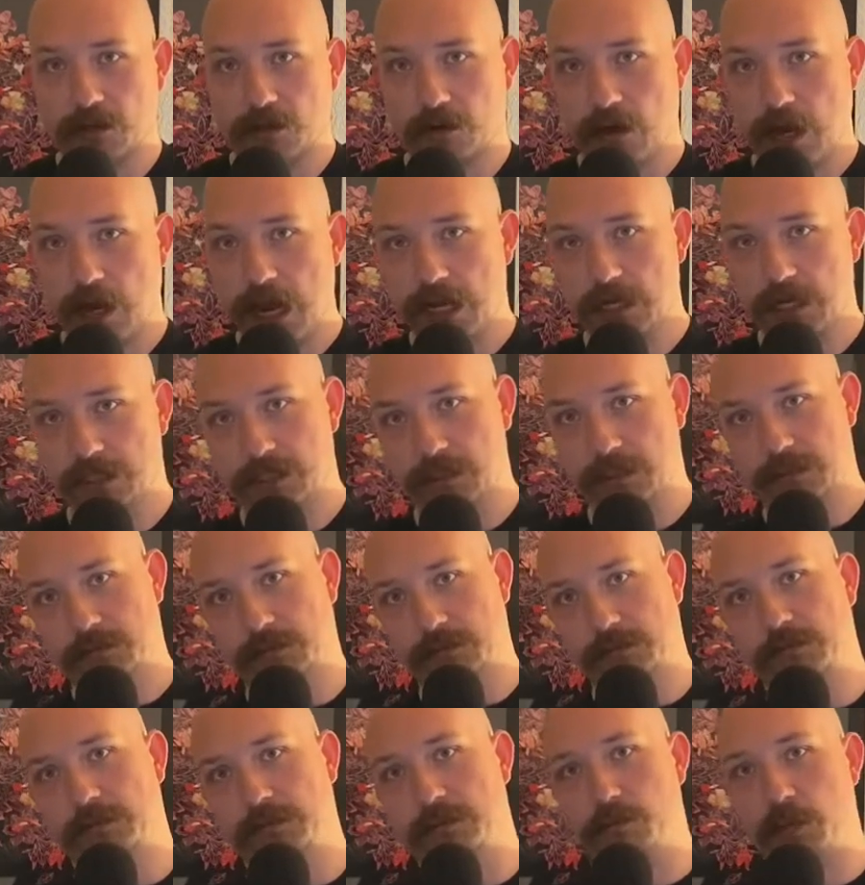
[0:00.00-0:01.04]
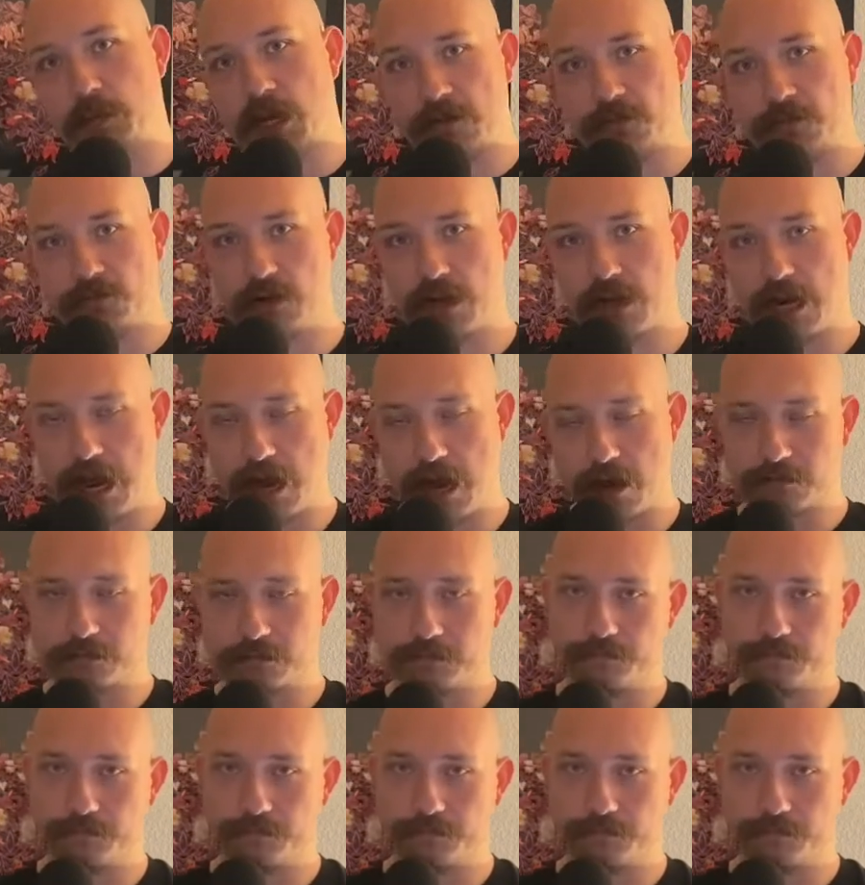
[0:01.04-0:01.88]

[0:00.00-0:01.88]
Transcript: All right, goodbye for now.